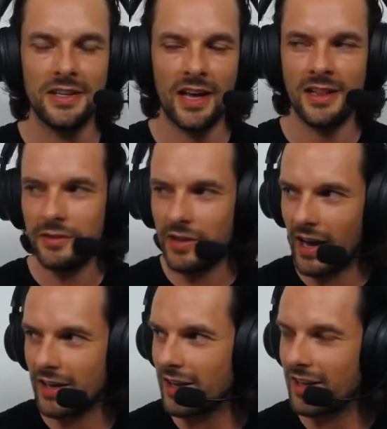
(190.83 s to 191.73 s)

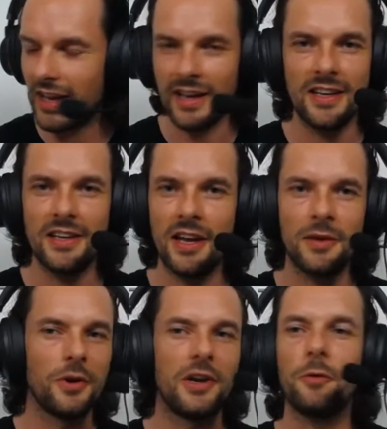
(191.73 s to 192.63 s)
alleviate like
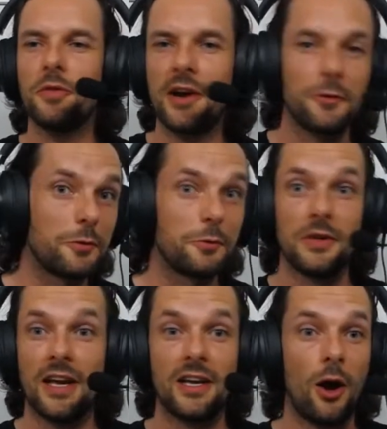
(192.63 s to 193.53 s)
anyone out there who are
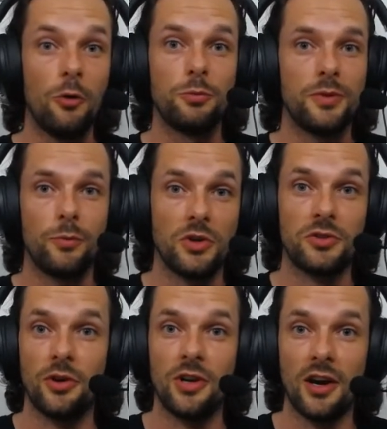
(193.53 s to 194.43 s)
like, oh, what's
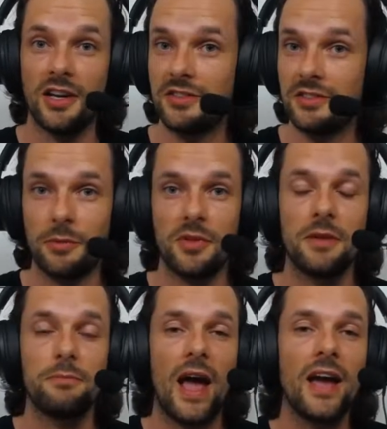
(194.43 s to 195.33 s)
going on? Is it something
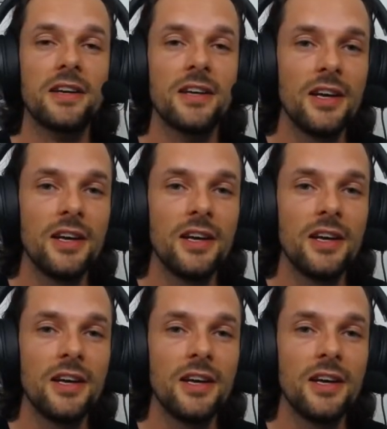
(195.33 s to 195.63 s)
bad?